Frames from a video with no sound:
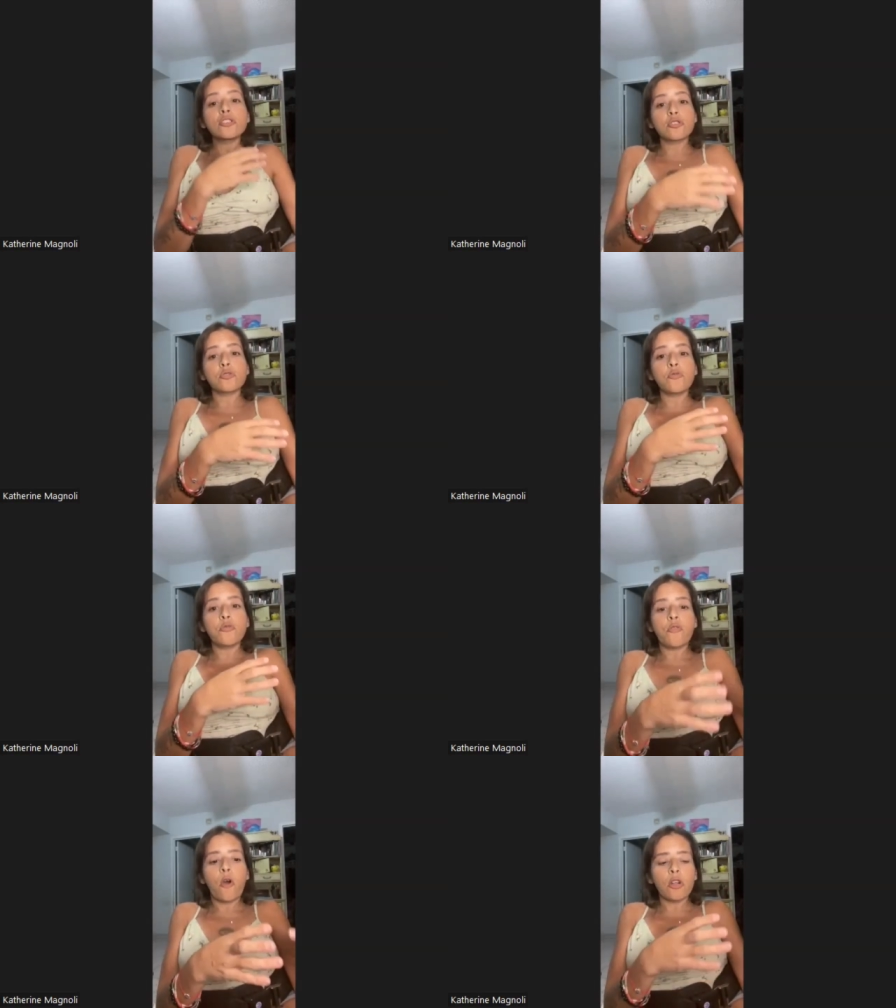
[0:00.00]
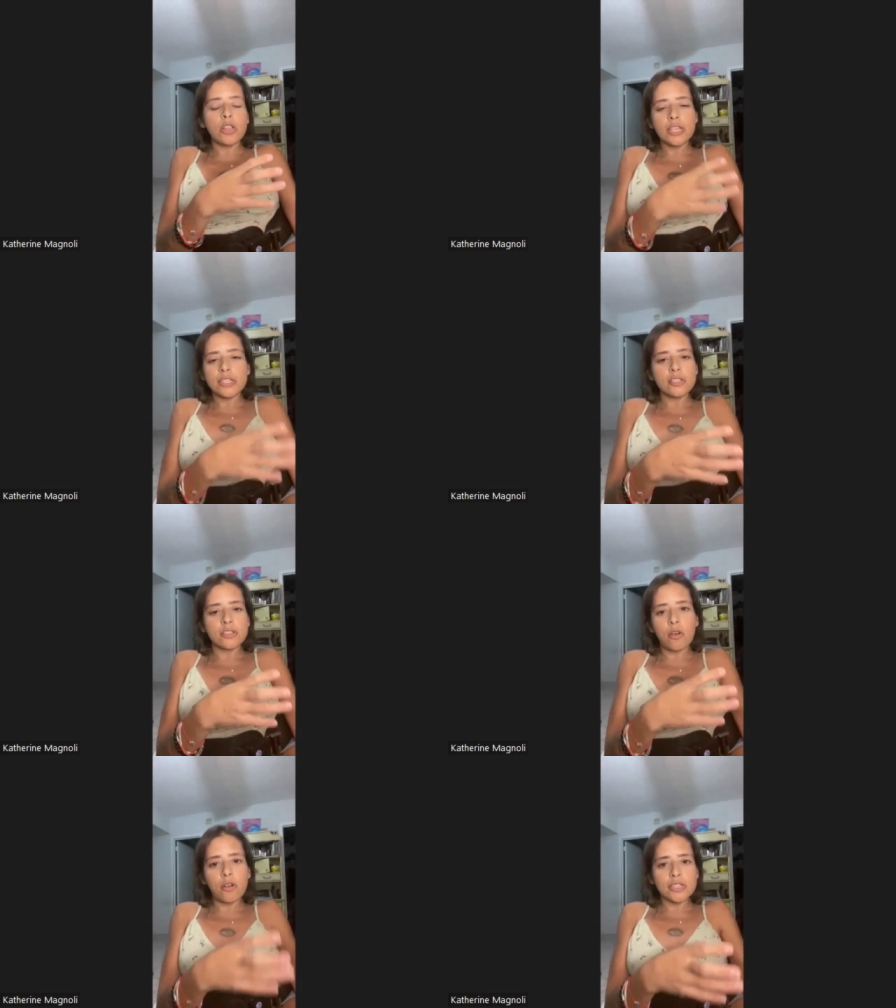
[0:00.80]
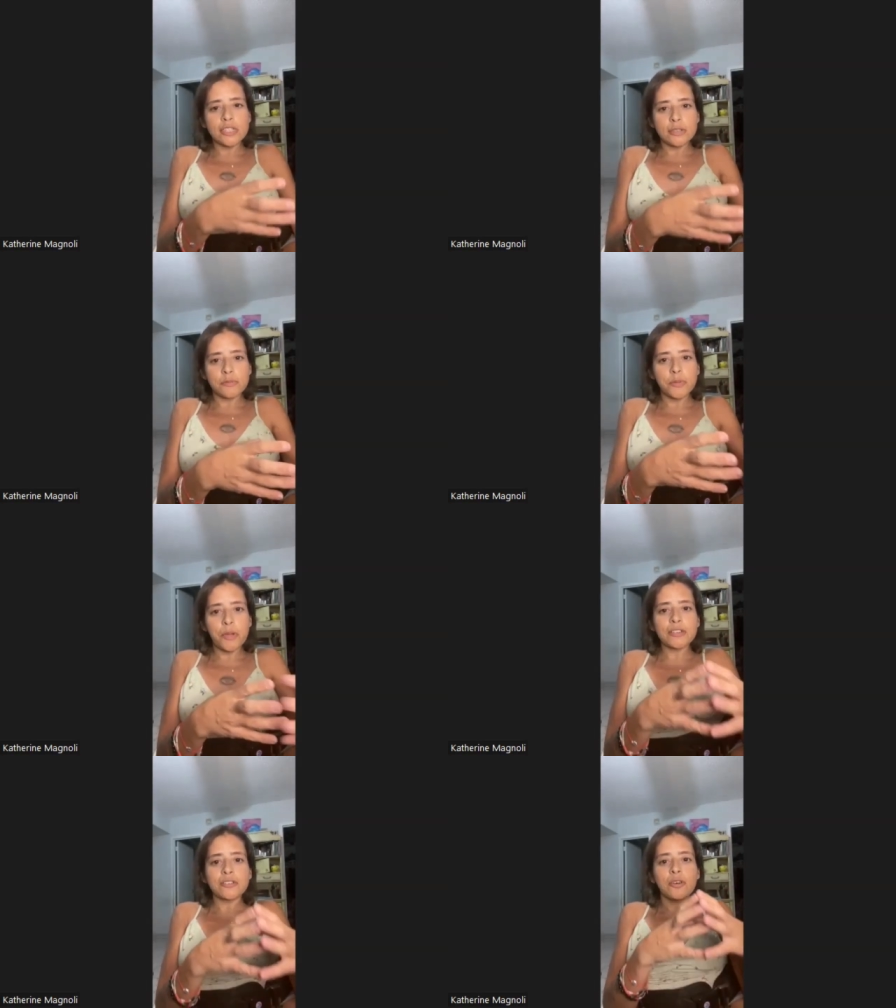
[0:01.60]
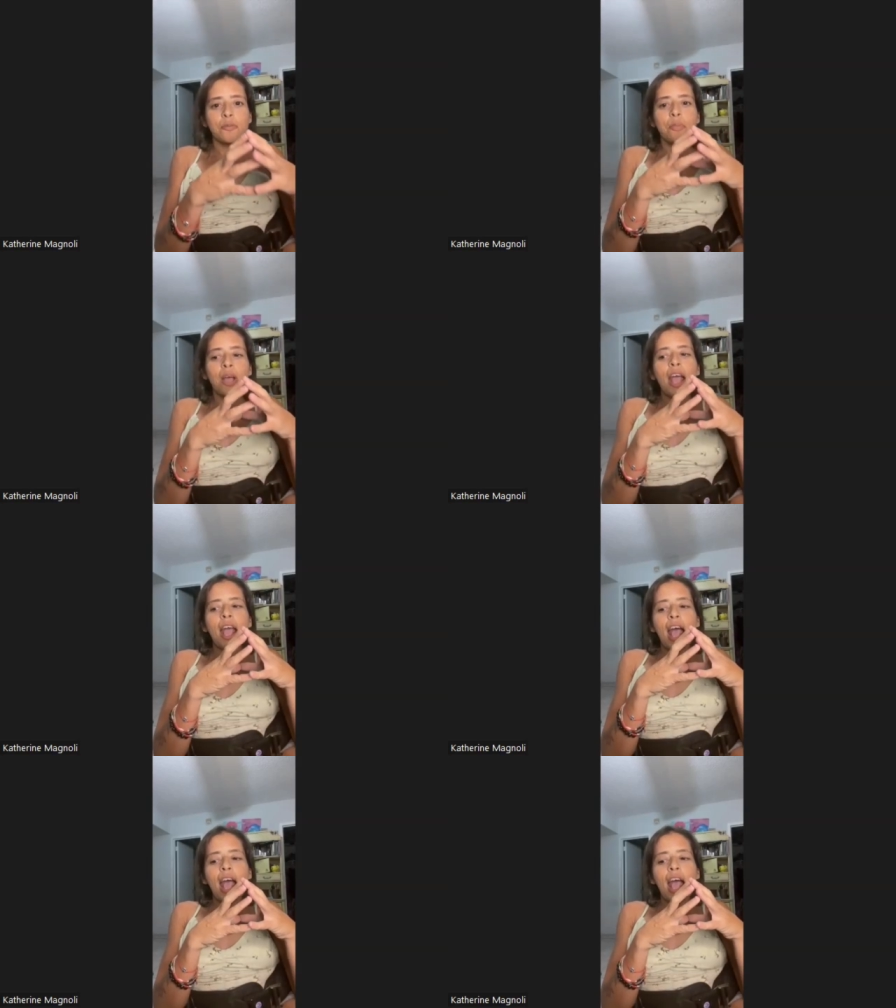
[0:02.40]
do fall into the autism spectrum,